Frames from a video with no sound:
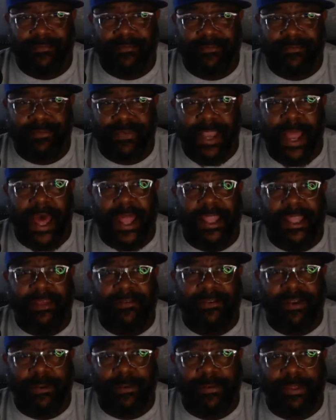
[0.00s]
not
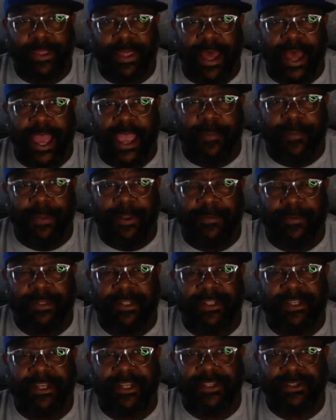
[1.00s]
living up to the hype and the
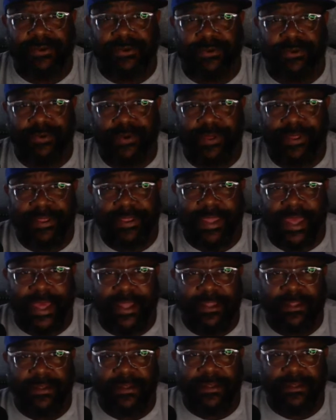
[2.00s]
potential
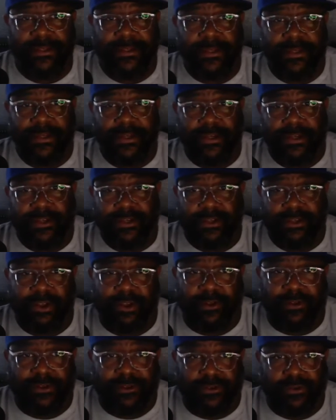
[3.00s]
that the
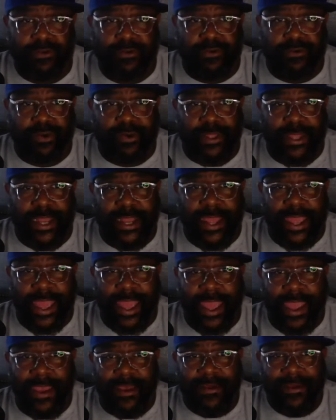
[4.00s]
school thought that he
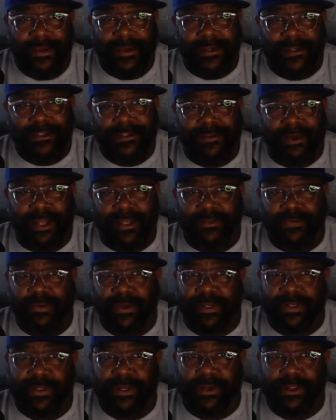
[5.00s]
had. So I just
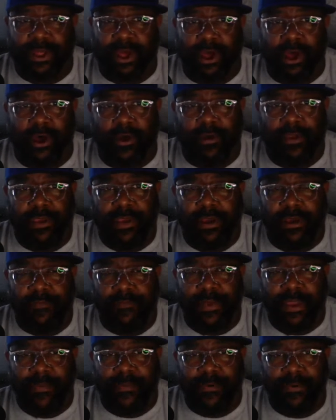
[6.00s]
want to tell all young
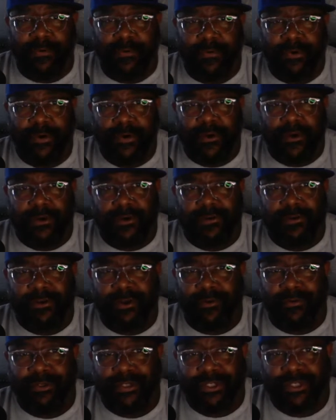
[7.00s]
people,
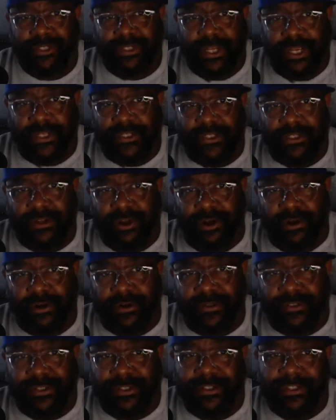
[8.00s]
don't just chase
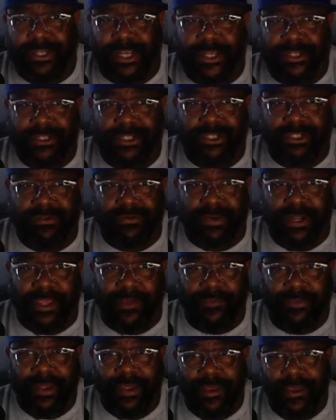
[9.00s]
stars, chase your
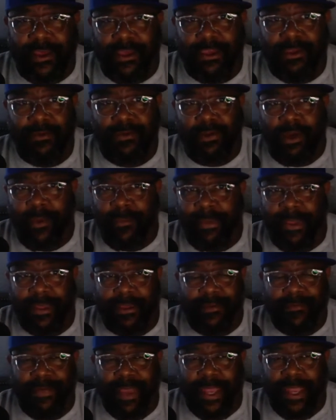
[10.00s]
dream. You
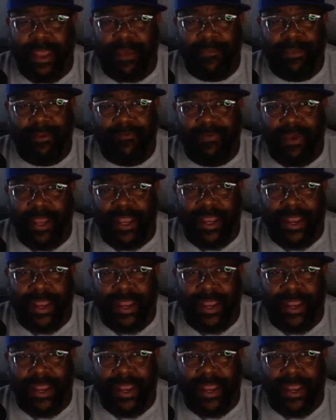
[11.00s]
may not be rated